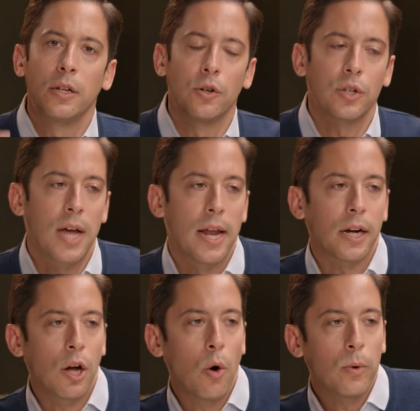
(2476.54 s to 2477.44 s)
You're just kind
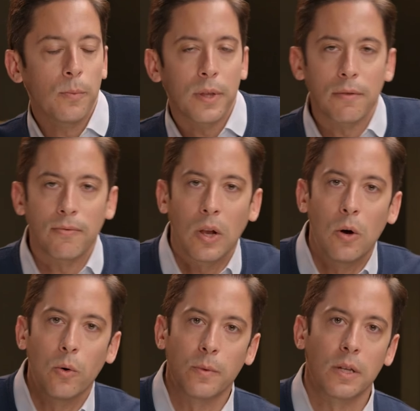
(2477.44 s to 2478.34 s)
of going with the
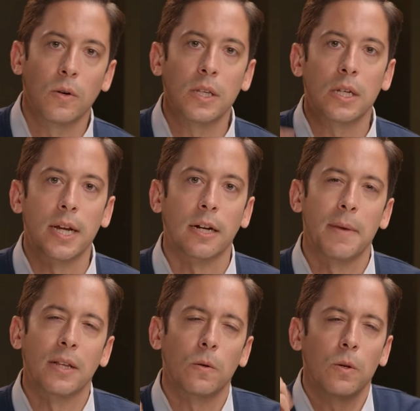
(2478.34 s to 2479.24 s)
flow and with your instinct,
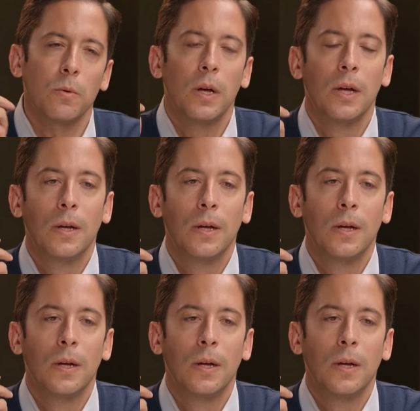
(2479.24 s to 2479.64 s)
man. So you